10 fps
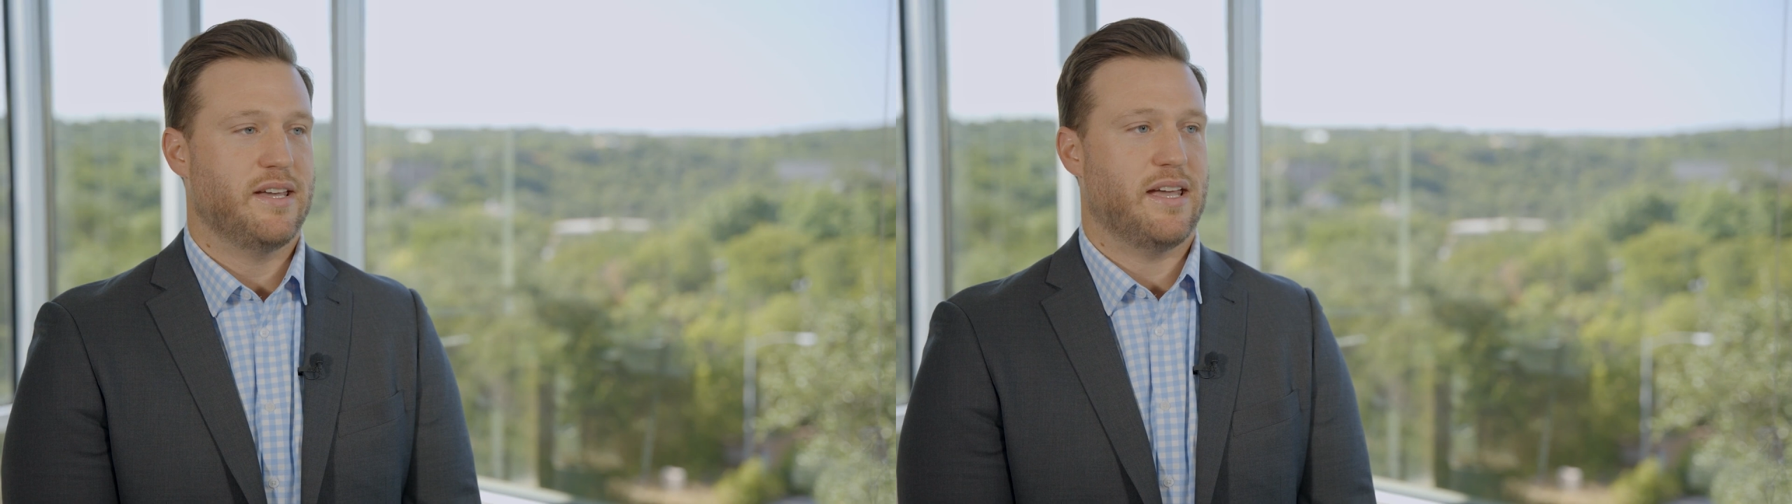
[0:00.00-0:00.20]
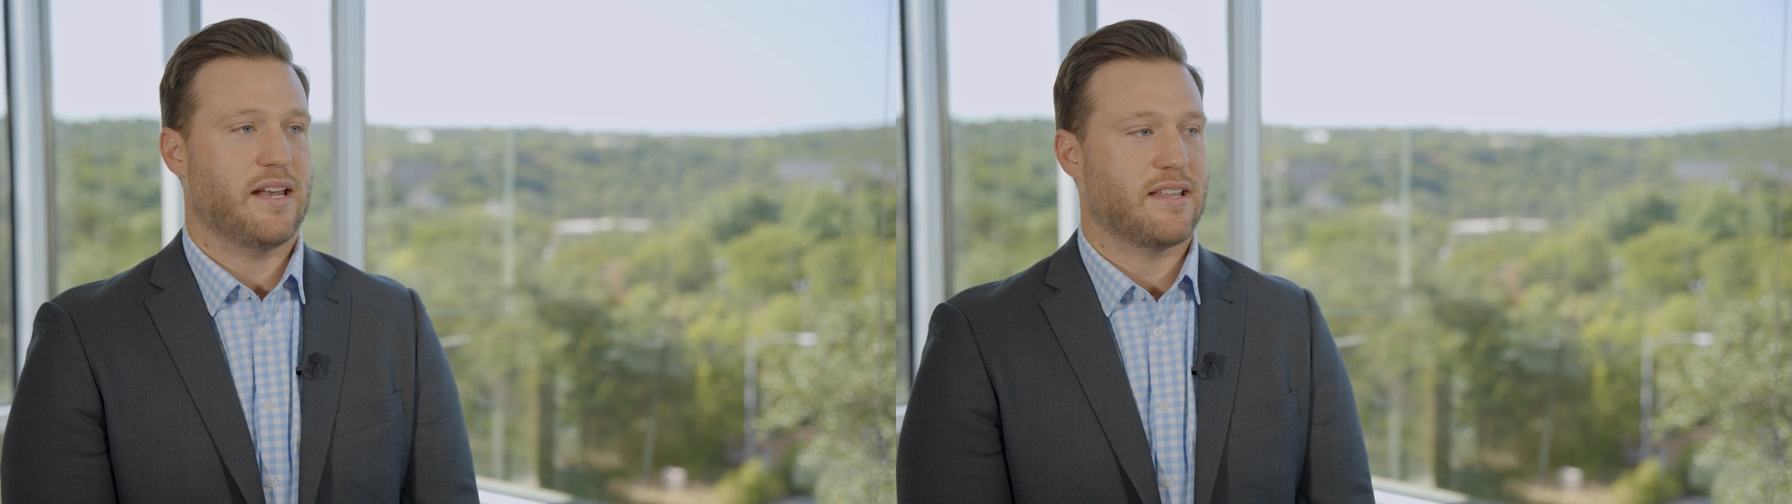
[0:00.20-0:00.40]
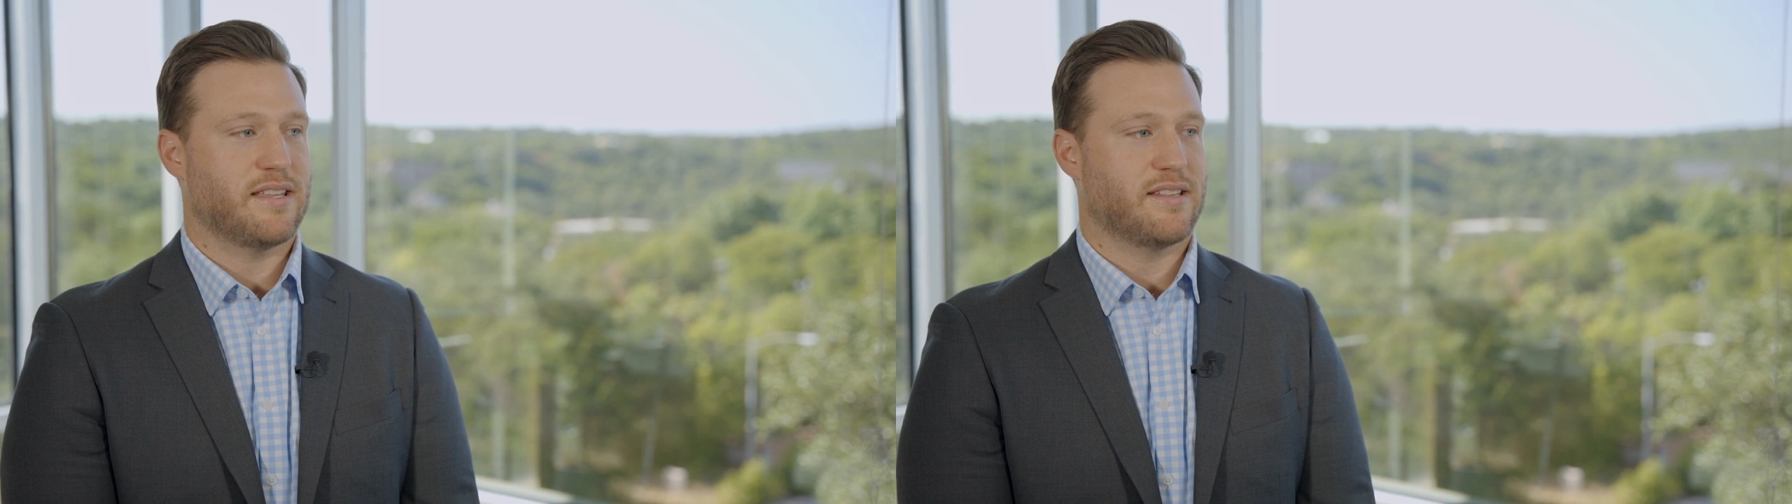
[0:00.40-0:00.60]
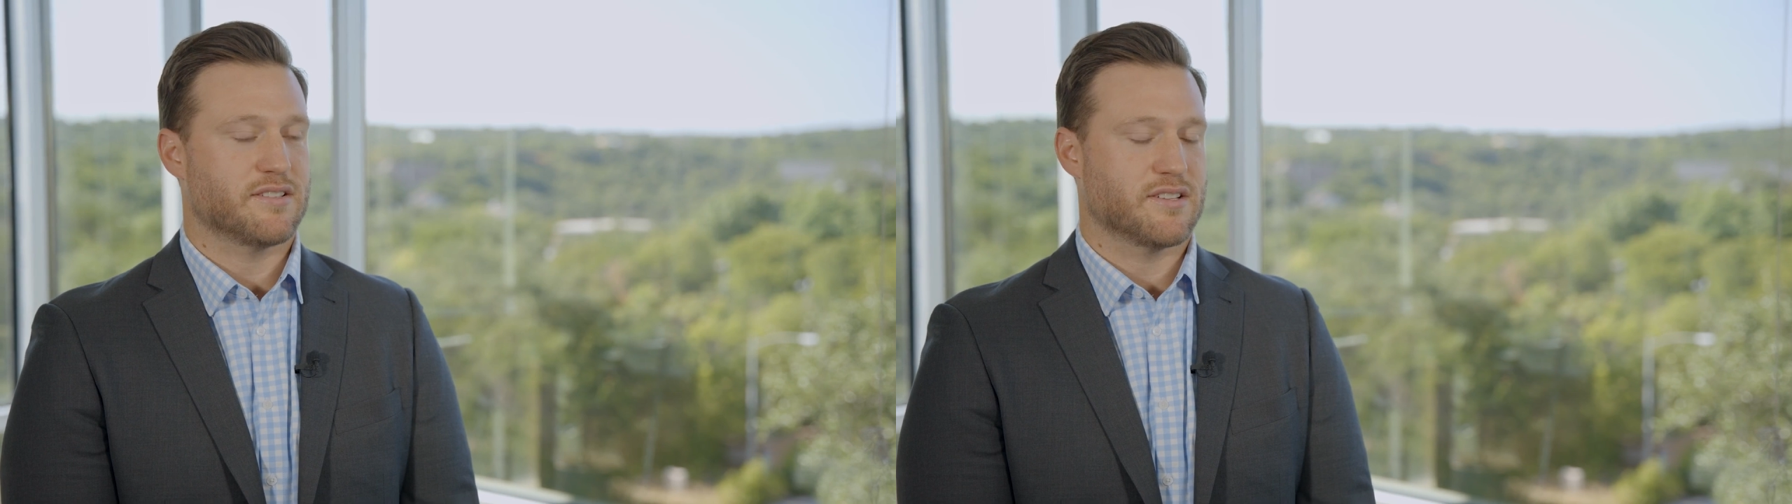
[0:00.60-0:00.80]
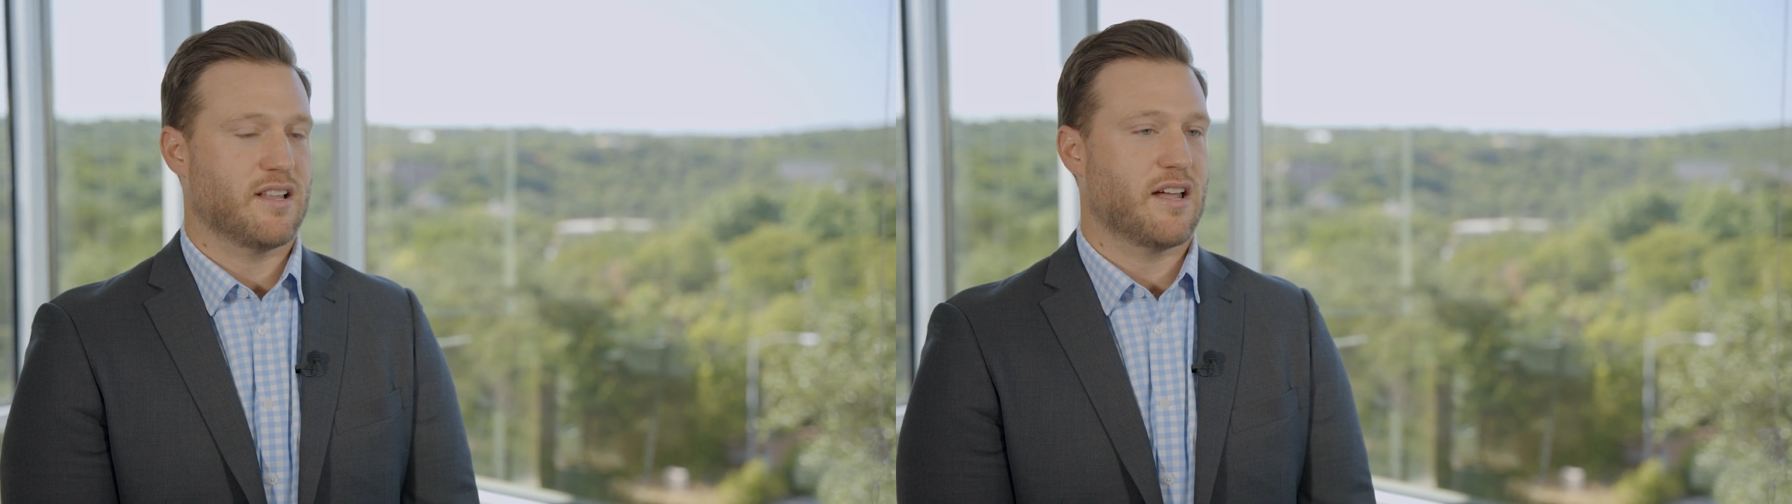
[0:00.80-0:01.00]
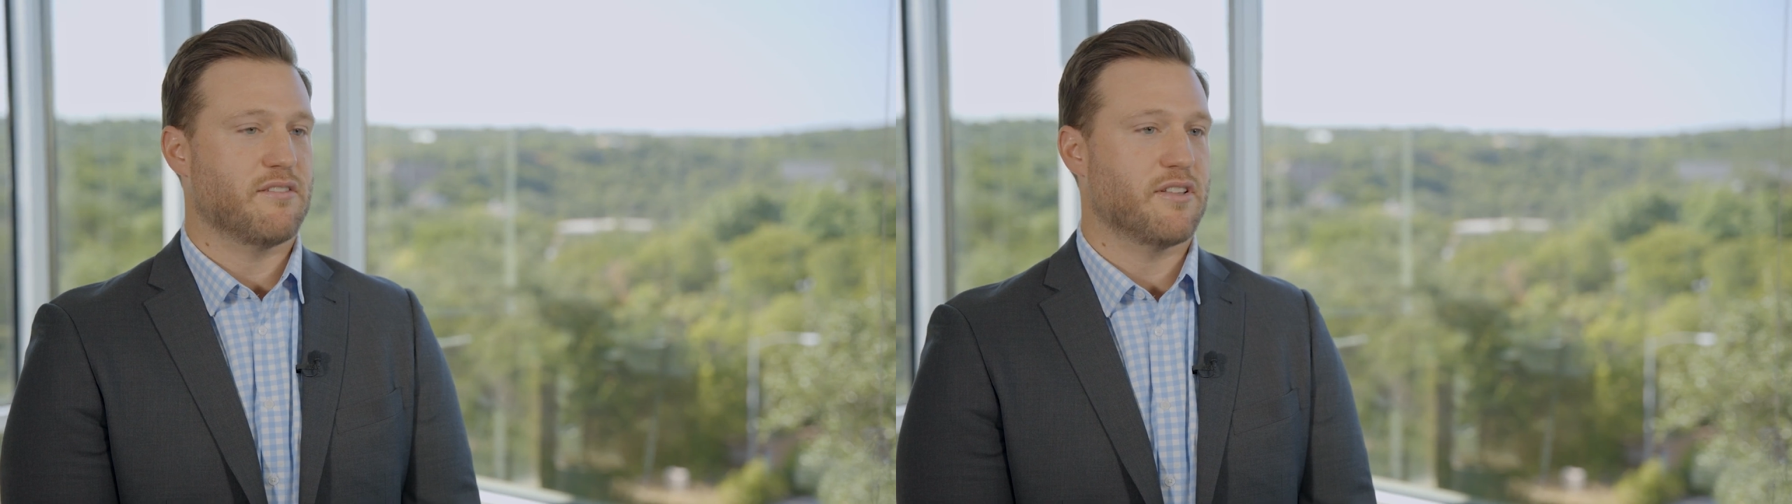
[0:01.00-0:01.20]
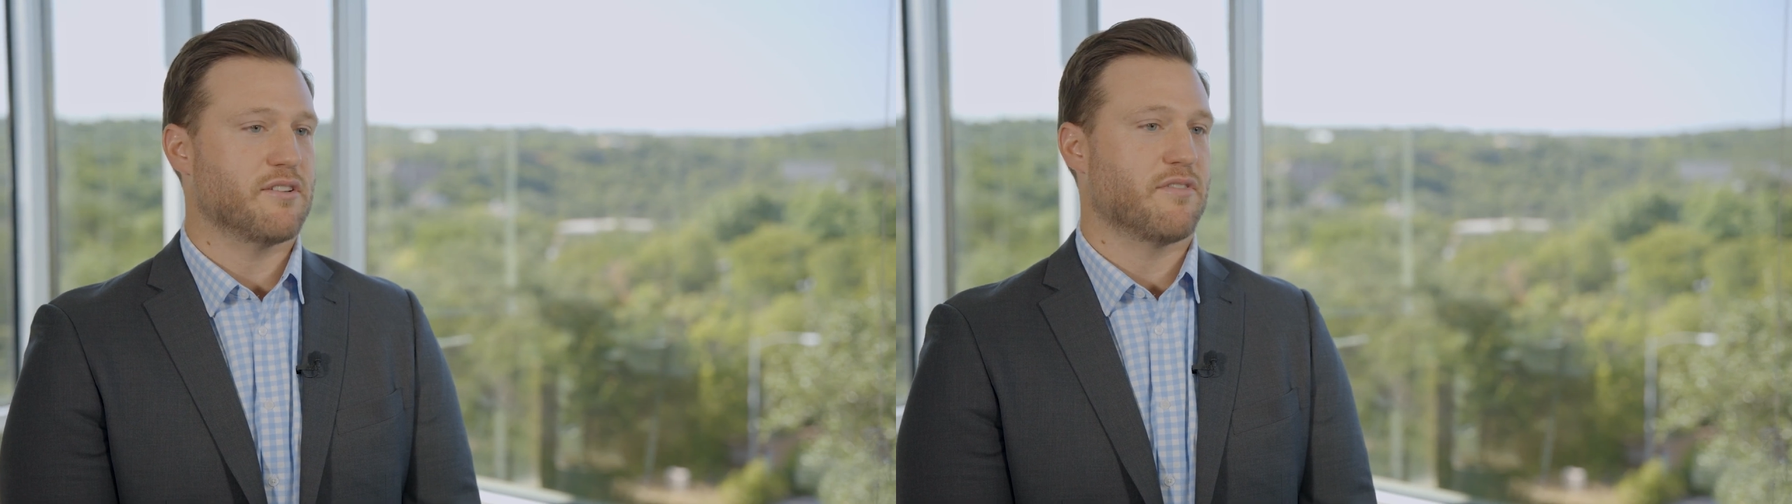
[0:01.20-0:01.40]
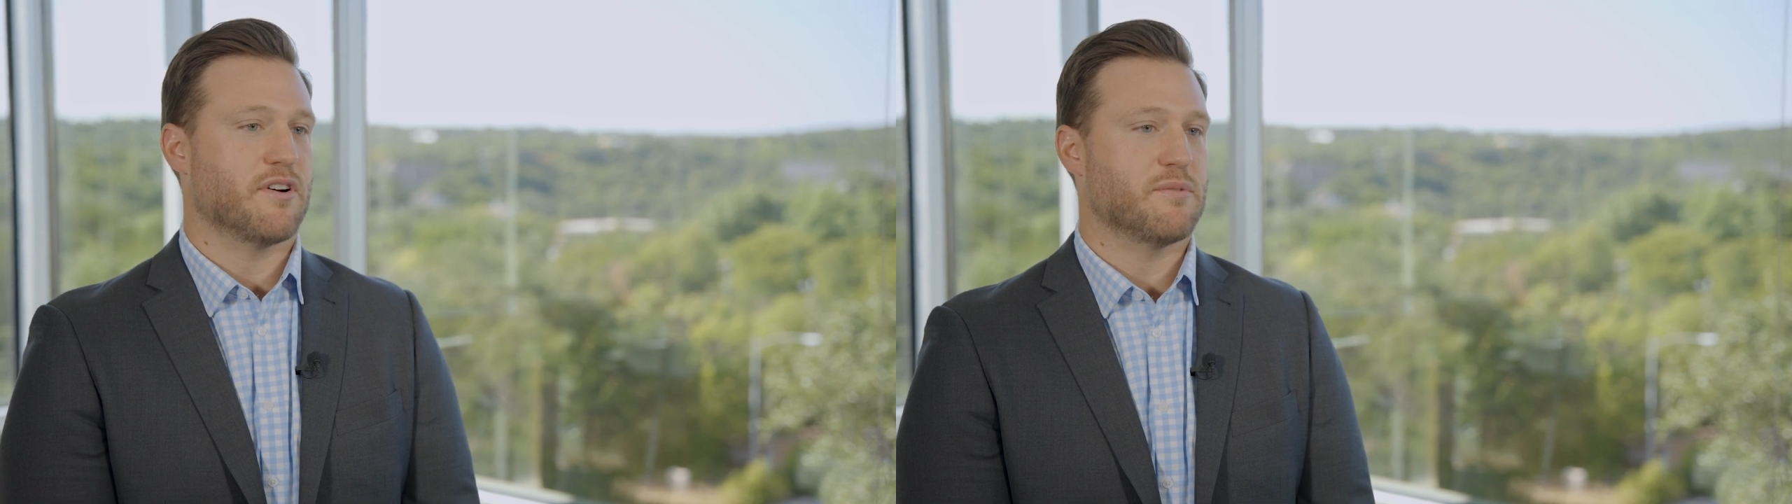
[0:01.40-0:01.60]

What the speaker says: And I think there's a lot of other